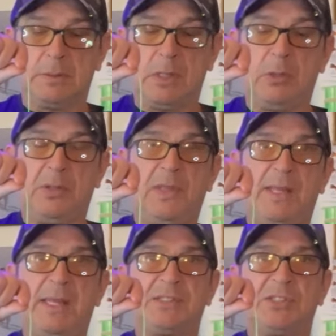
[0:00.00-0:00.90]
Only
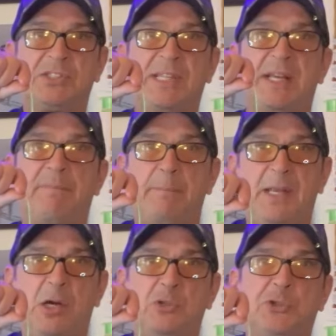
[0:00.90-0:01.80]
thing is, instead of
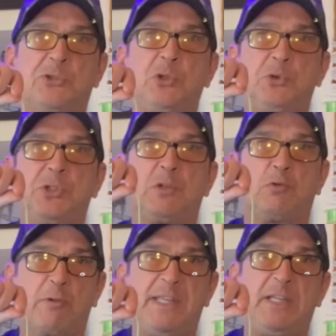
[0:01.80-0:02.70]
minnows, you're using
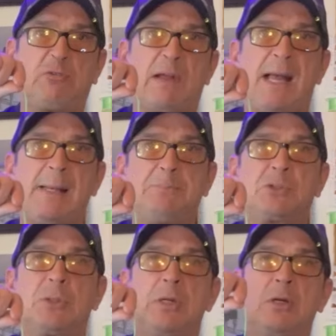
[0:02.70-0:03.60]
green
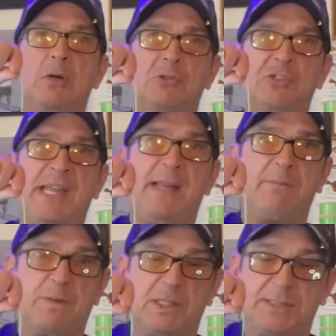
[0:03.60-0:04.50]
crabs or
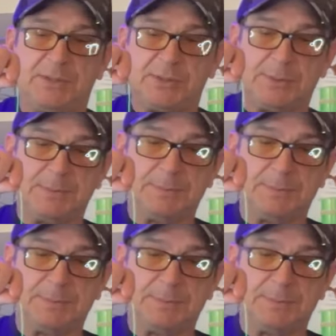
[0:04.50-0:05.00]
sand fleas.